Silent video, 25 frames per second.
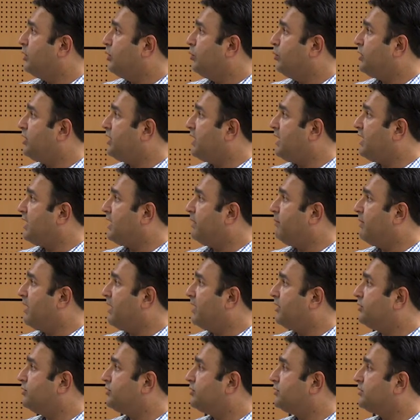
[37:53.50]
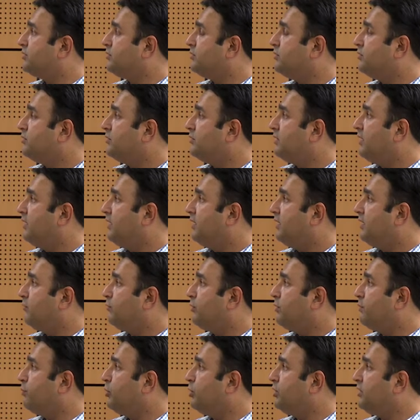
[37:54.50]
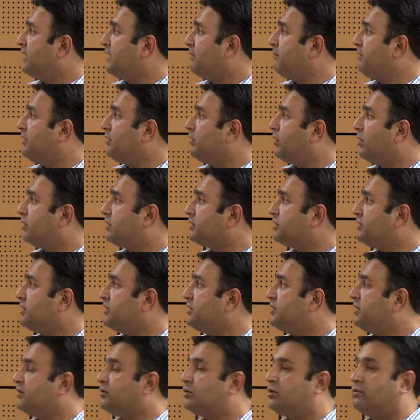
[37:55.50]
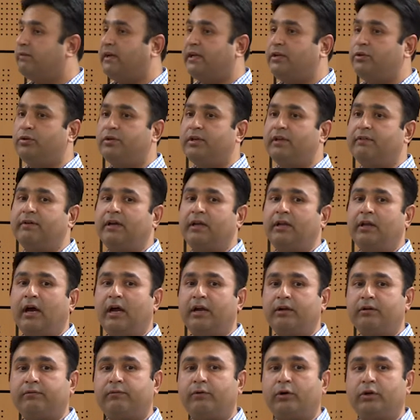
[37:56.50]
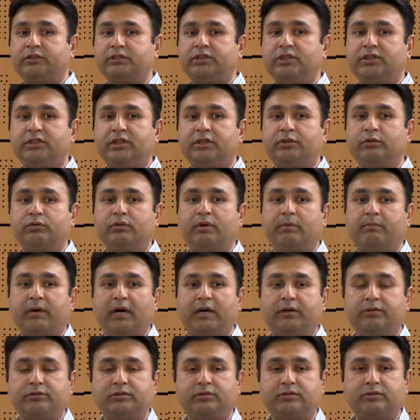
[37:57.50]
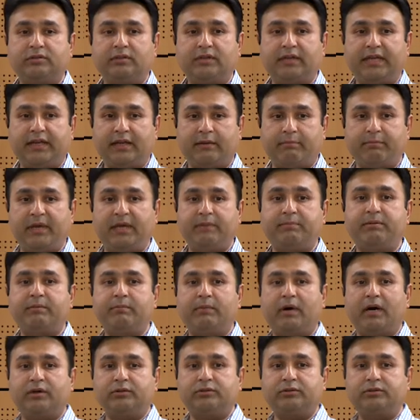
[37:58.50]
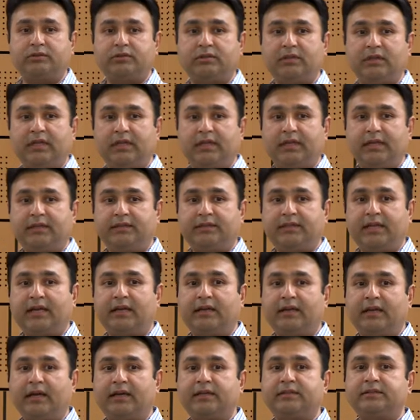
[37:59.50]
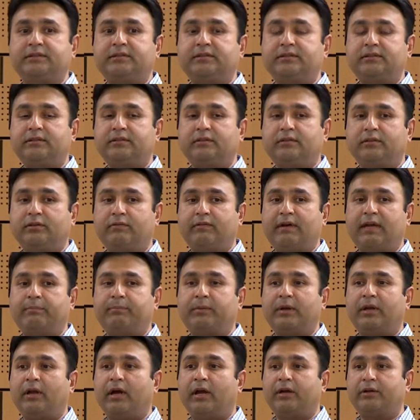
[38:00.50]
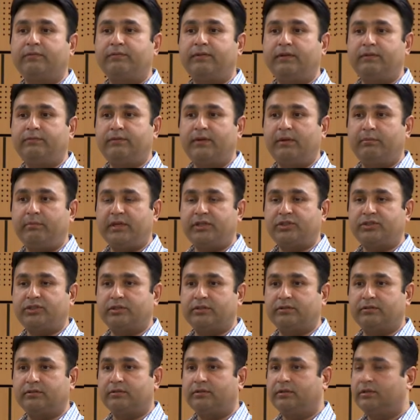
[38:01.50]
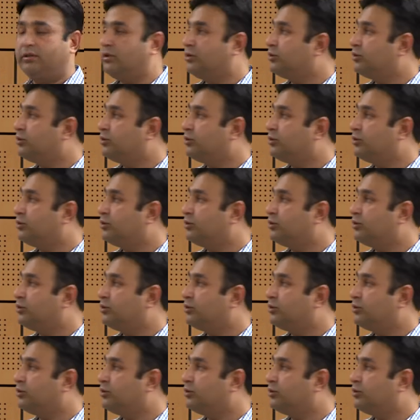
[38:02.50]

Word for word: We take a mouse, we put them in oxygen. So when you give a lot of oxygen to a mouse, like a baby mouse, their lungs develop a lot of inflammation.